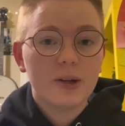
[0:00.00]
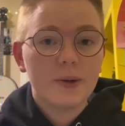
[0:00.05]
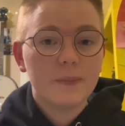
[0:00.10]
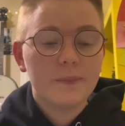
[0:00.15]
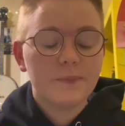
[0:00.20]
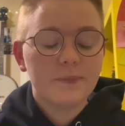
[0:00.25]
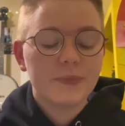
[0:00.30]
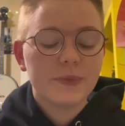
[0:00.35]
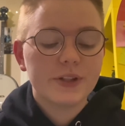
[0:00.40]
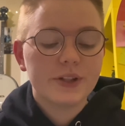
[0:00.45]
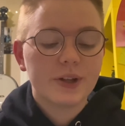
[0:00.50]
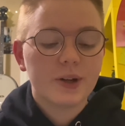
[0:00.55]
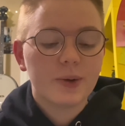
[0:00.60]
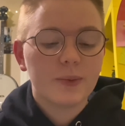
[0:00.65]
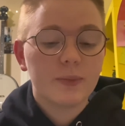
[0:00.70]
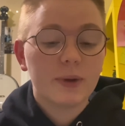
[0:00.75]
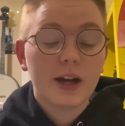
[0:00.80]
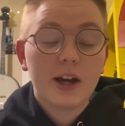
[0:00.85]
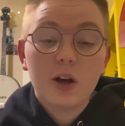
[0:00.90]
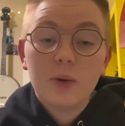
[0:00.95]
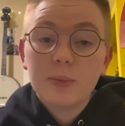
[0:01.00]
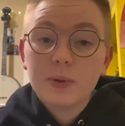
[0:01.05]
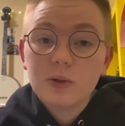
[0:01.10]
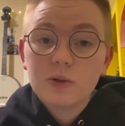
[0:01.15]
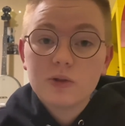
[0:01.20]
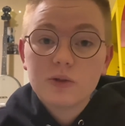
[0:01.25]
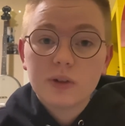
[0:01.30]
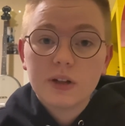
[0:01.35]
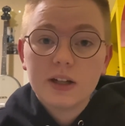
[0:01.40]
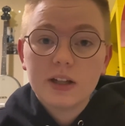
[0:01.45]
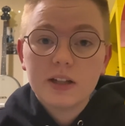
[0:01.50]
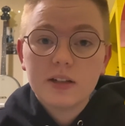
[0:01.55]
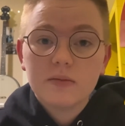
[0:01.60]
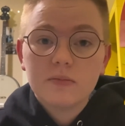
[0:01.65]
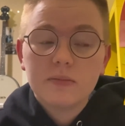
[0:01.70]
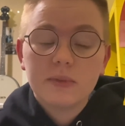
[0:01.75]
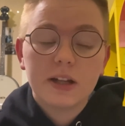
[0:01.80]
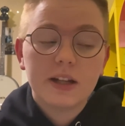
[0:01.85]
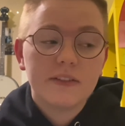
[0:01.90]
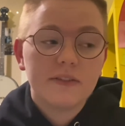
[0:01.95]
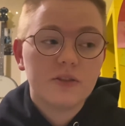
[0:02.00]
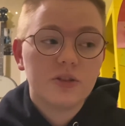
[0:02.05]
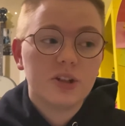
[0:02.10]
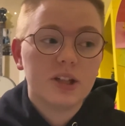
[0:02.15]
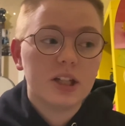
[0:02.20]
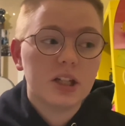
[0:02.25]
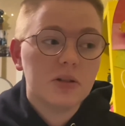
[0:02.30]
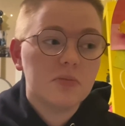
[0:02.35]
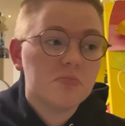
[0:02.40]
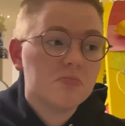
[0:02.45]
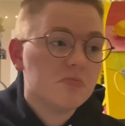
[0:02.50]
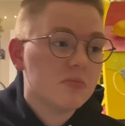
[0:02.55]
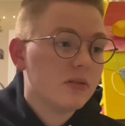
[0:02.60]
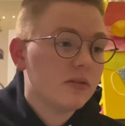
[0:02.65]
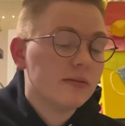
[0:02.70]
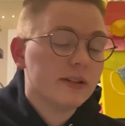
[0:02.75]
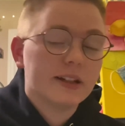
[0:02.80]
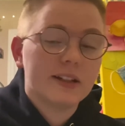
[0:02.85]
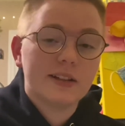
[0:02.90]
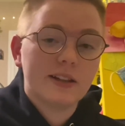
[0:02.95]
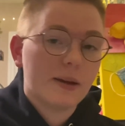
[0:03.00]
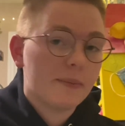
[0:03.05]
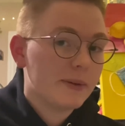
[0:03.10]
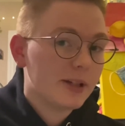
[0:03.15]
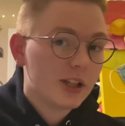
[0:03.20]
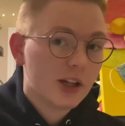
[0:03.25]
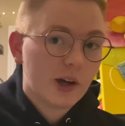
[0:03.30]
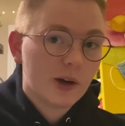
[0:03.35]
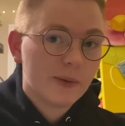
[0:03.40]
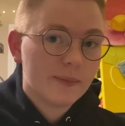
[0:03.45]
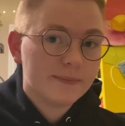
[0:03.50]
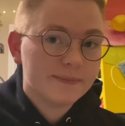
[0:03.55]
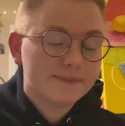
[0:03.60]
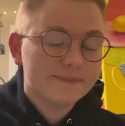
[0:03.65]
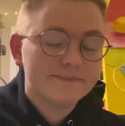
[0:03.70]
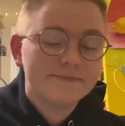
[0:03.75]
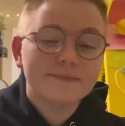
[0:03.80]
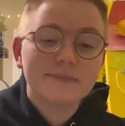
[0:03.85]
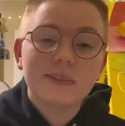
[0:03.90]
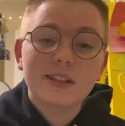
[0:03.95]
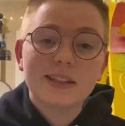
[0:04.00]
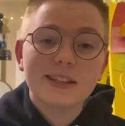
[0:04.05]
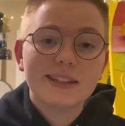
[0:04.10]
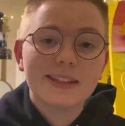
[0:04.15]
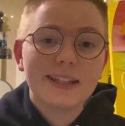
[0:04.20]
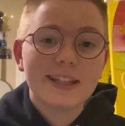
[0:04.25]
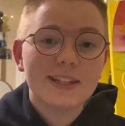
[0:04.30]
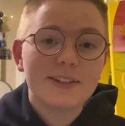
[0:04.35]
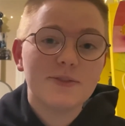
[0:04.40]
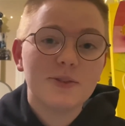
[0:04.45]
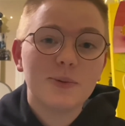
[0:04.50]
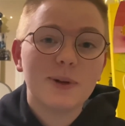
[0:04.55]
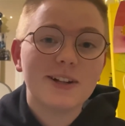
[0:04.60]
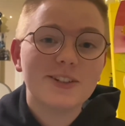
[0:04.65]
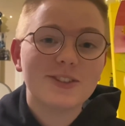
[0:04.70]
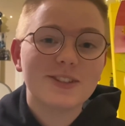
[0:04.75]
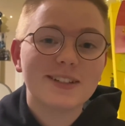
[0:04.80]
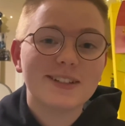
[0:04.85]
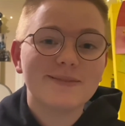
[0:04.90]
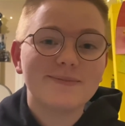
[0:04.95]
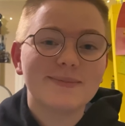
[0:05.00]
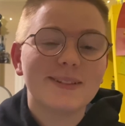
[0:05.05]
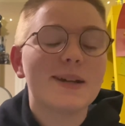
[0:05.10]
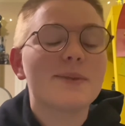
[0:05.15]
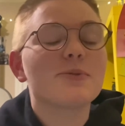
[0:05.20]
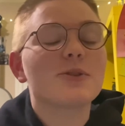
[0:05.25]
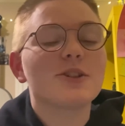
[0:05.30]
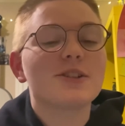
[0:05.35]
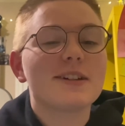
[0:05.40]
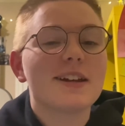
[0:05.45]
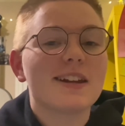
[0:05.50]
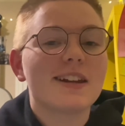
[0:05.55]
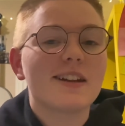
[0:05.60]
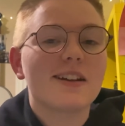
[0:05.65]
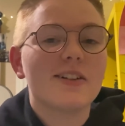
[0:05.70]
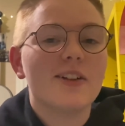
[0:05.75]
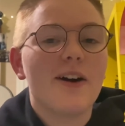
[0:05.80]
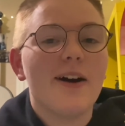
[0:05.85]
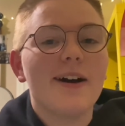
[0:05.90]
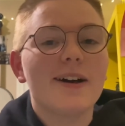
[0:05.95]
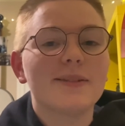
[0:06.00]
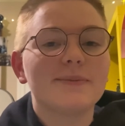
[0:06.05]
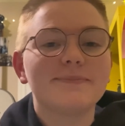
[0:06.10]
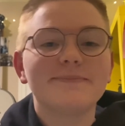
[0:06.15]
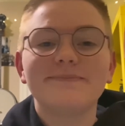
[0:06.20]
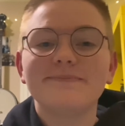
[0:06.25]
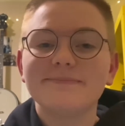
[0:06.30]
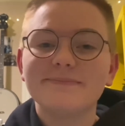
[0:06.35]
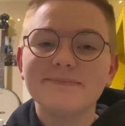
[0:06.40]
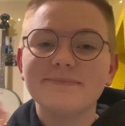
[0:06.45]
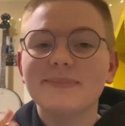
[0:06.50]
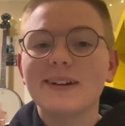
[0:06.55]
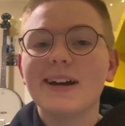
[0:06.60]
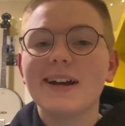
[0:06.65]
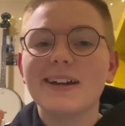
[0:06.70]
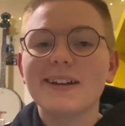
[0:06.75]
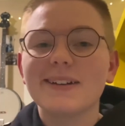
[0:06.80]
So I hope you enjoyed it, and if you did, like, let me know. And thank you for watching. I appreciate it a lot. Bye.